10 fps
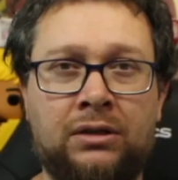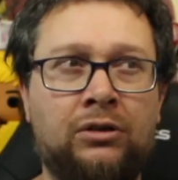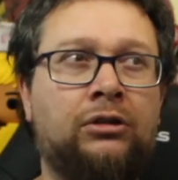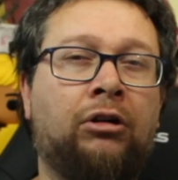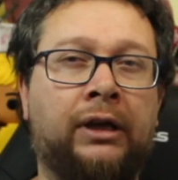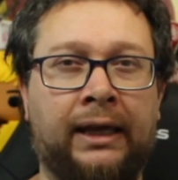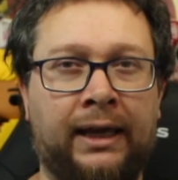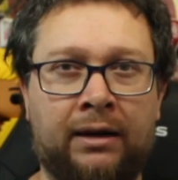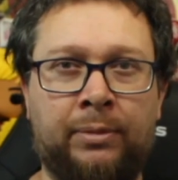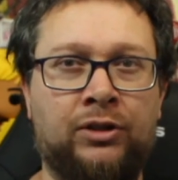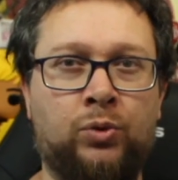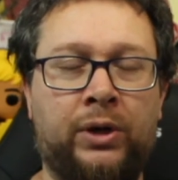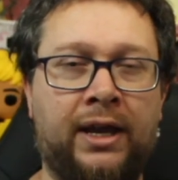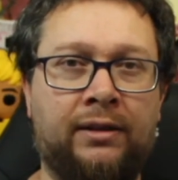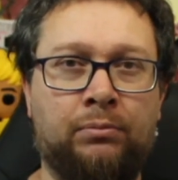you're looking at about
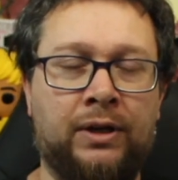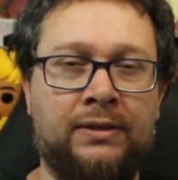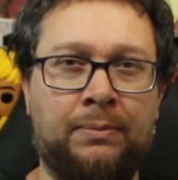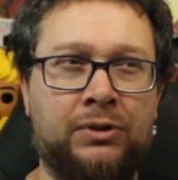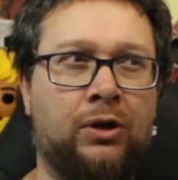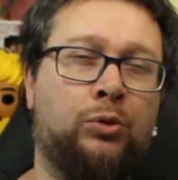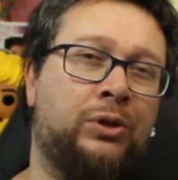28 minutes episode,